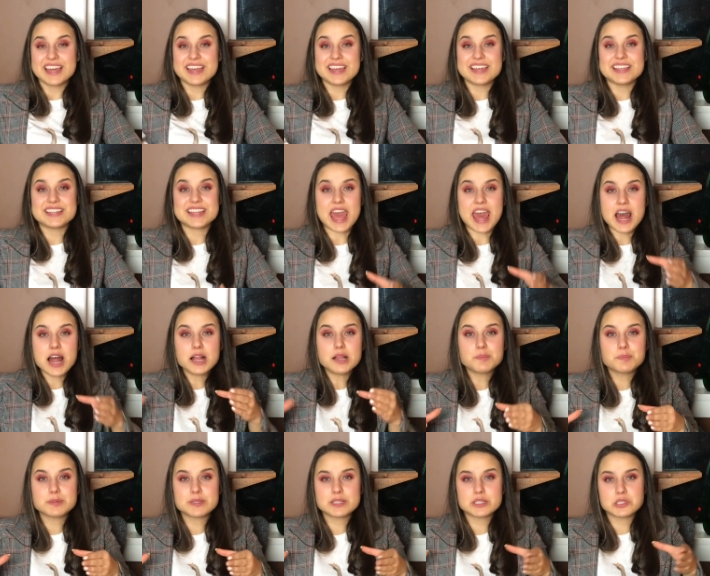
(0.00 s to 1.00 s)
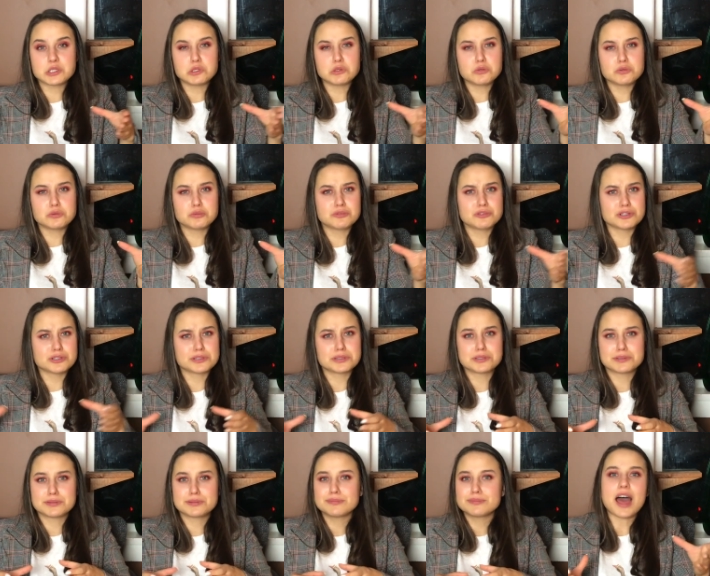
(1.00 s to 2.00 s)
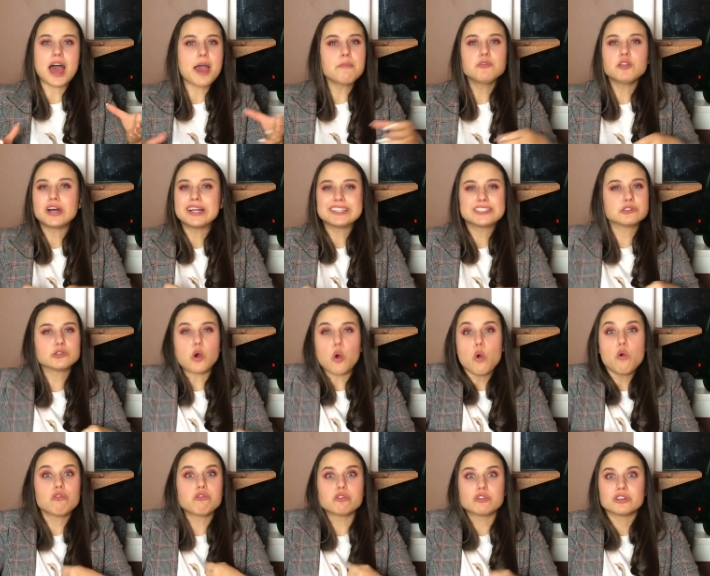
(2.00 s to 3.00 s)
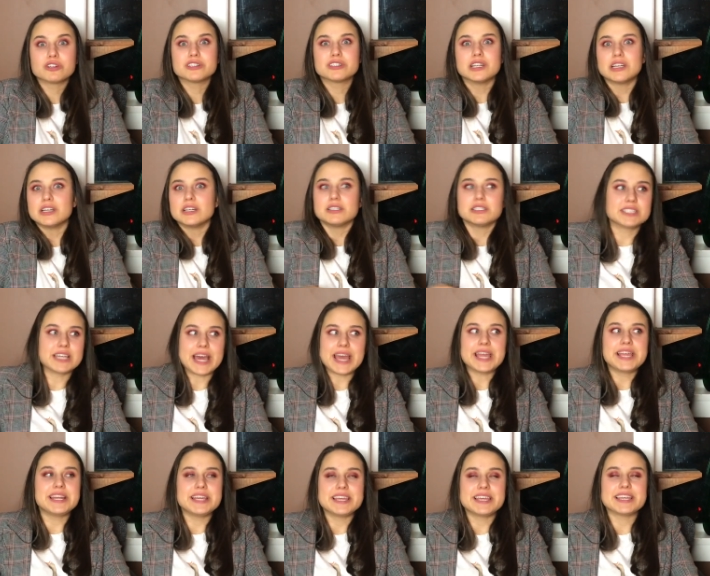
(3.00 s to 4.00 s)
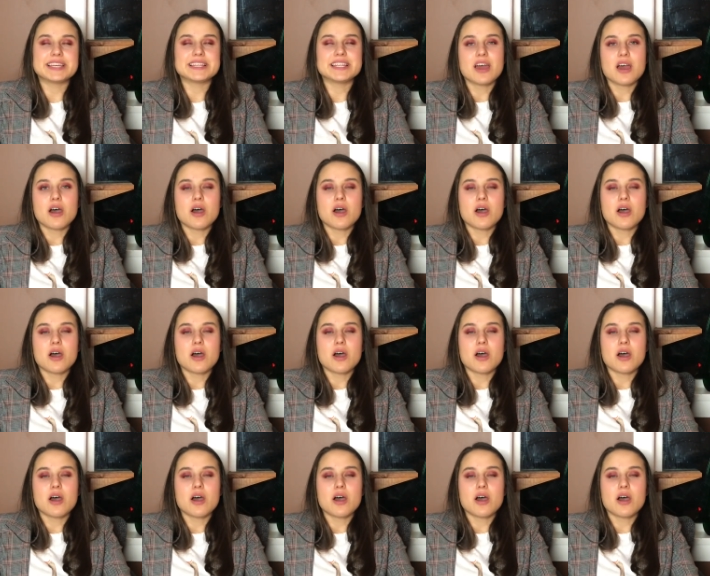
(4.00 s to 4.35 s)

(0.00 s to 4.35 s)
It helps to just, I'm not over hiding it